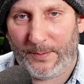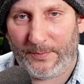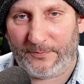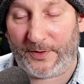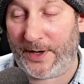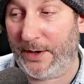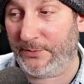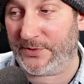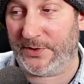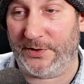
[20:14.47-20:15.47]
For
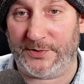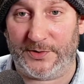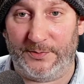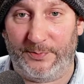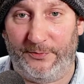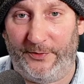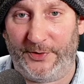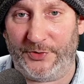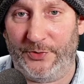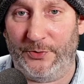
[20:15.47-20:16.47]
counselors and
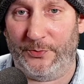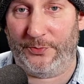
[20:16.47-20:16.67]
professional,